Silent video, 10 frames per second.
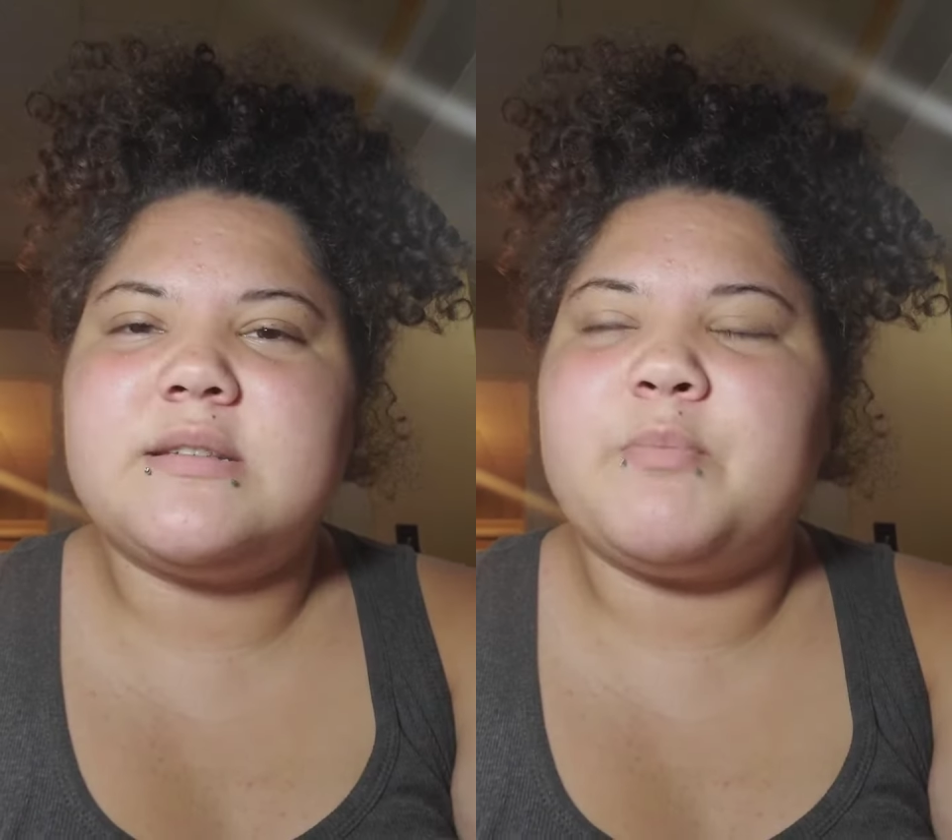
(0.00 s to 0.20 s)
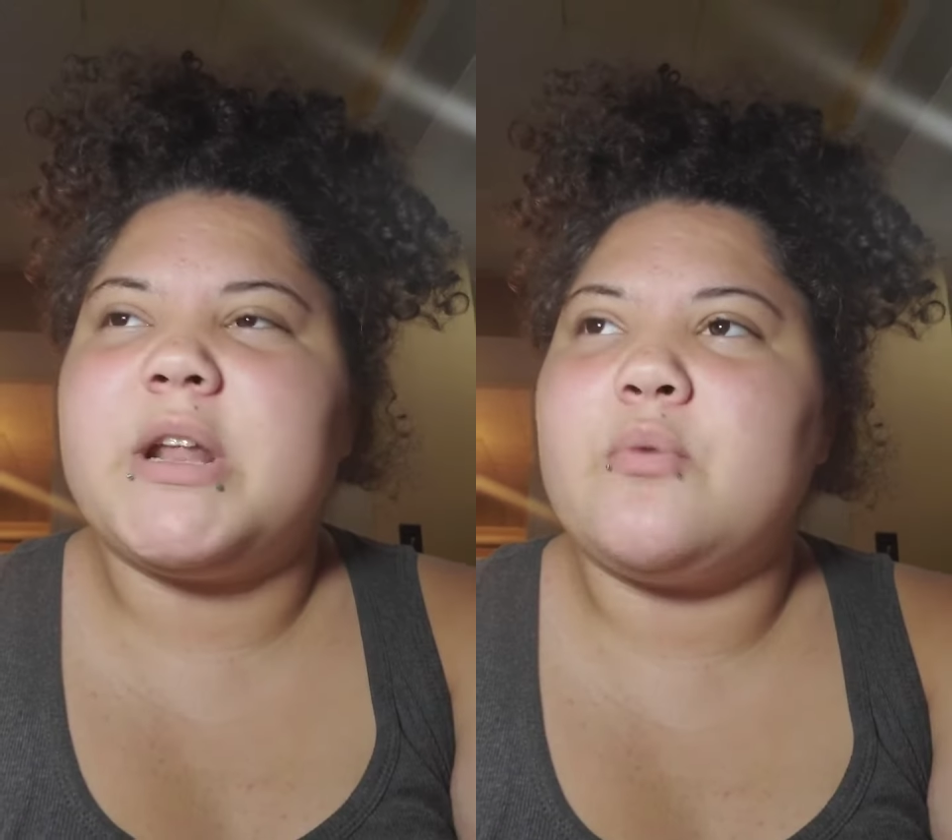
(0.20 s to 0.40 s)

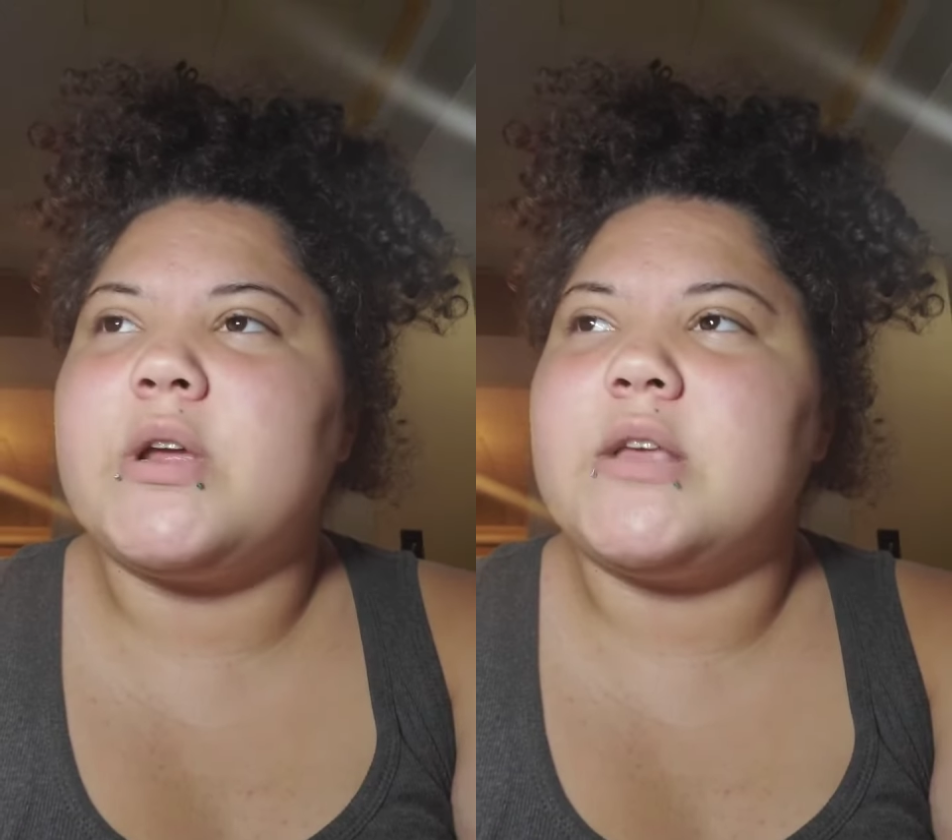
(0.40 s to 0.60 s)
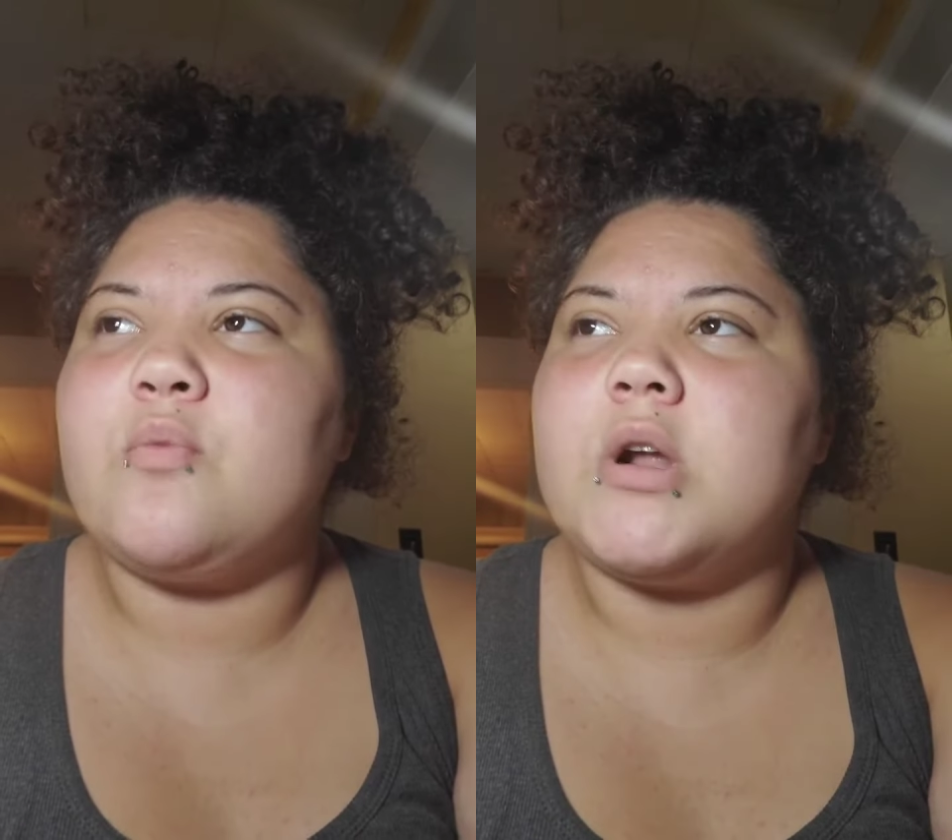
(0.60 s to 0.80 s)
but I
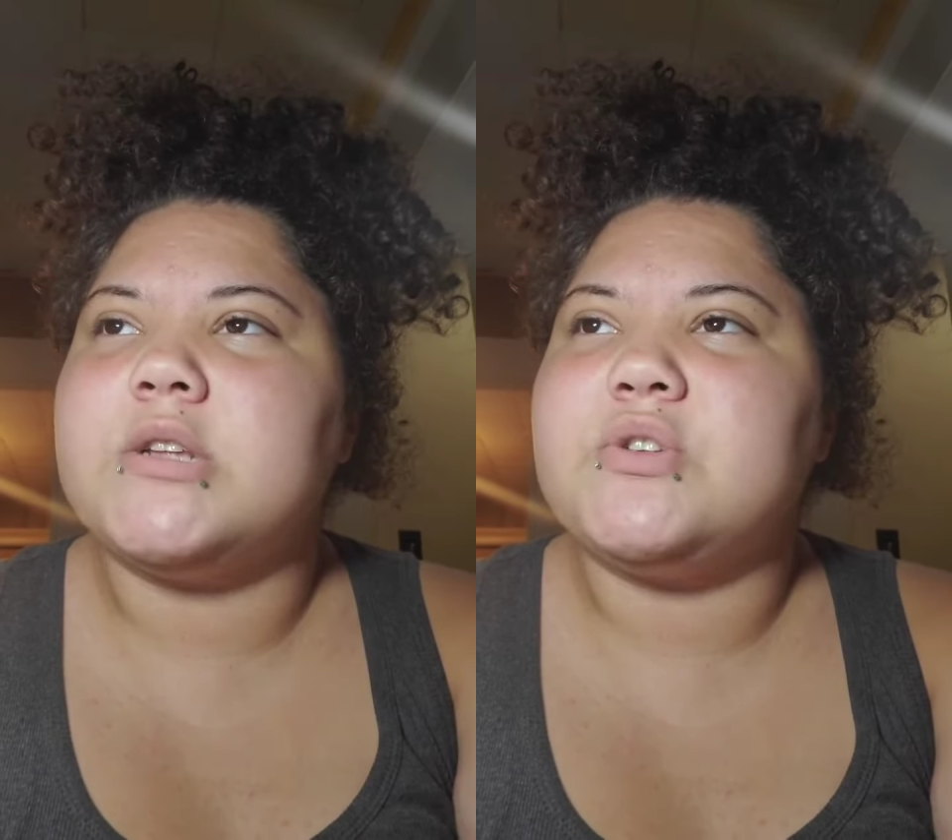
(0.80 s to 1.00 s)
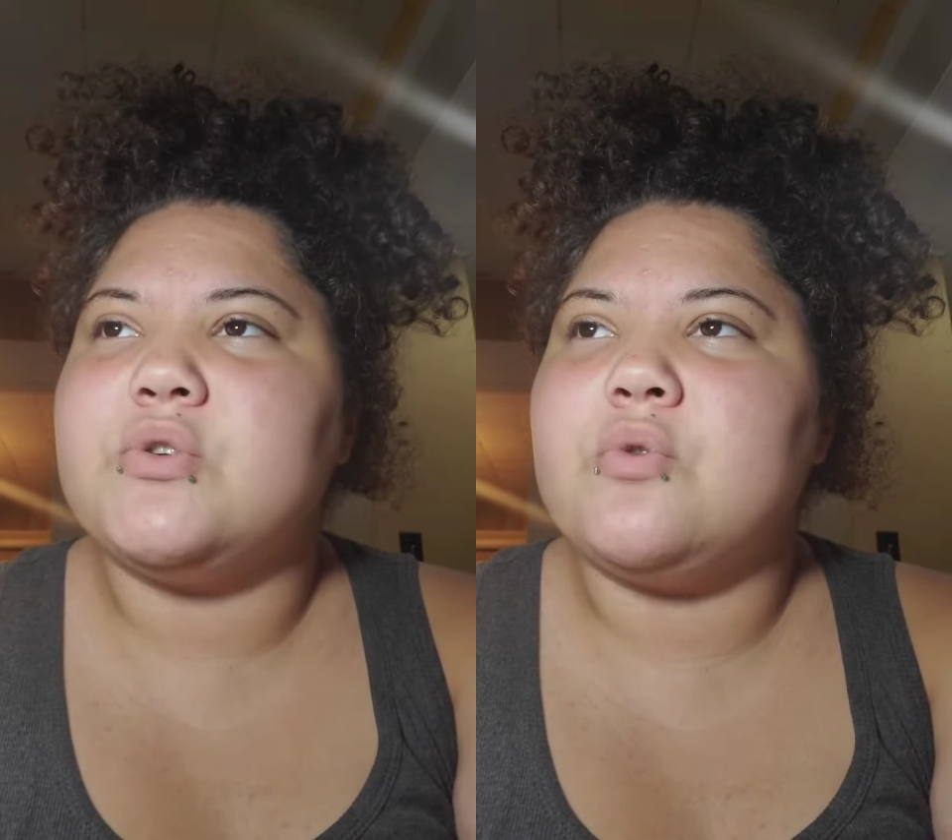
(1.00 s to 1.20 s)
really
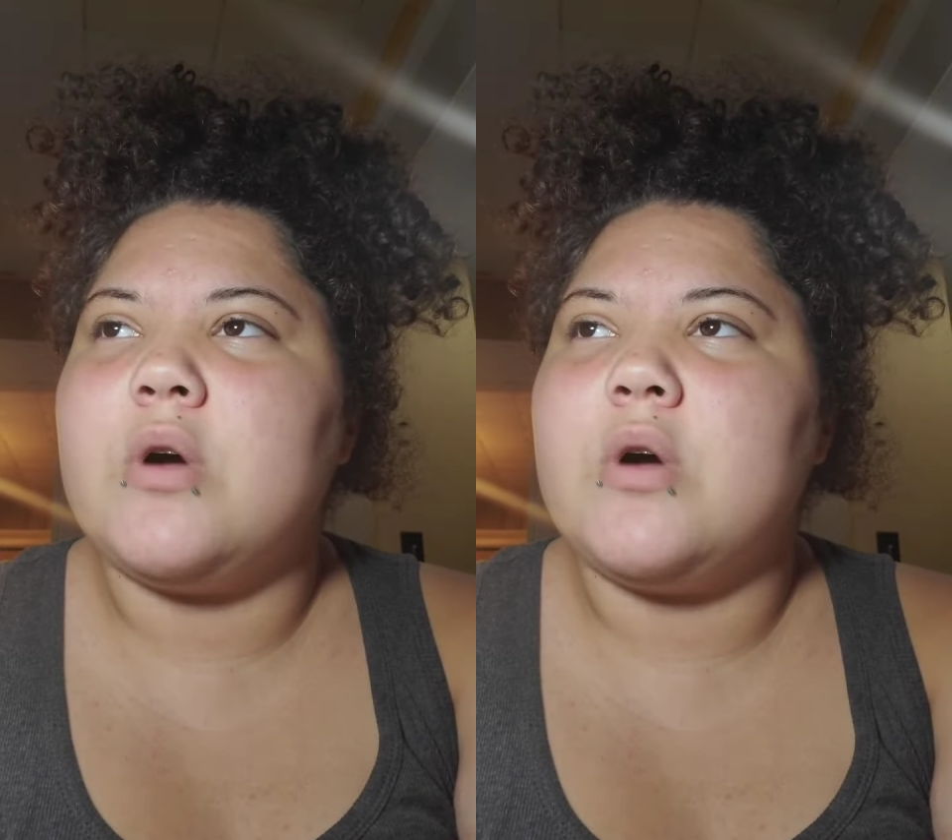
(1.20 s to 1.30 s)
wanted to